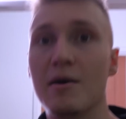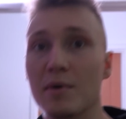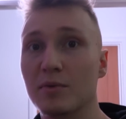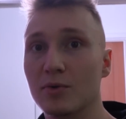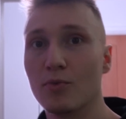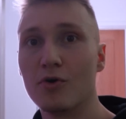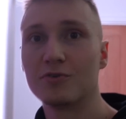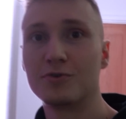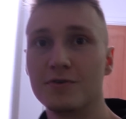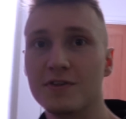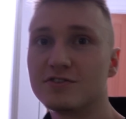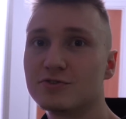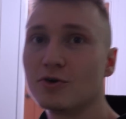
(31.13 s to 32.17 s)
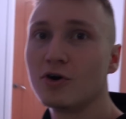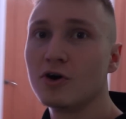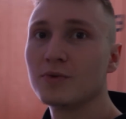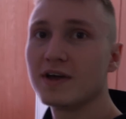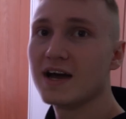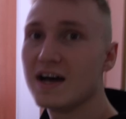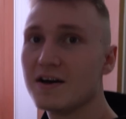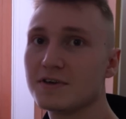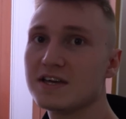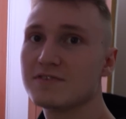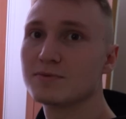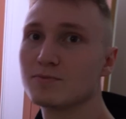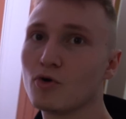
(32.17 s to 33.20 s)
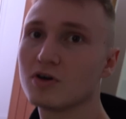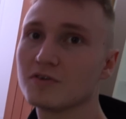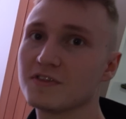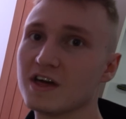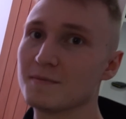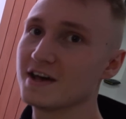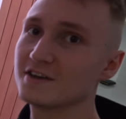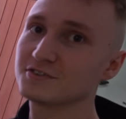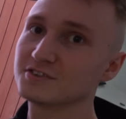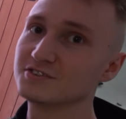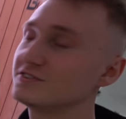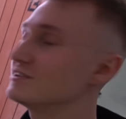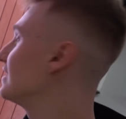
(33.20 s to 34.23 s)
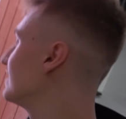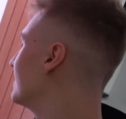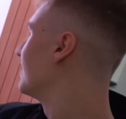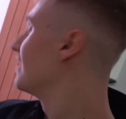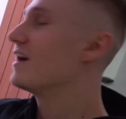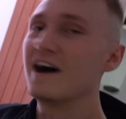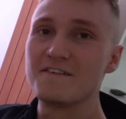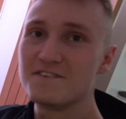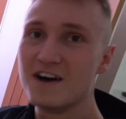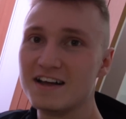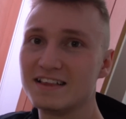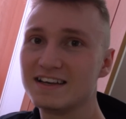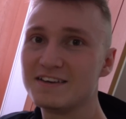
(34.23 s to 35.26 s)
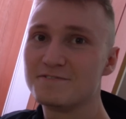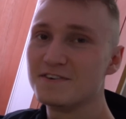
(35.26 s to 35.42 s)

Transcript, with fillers: When we walk through this door, we have even more of them. And as you can see, I finally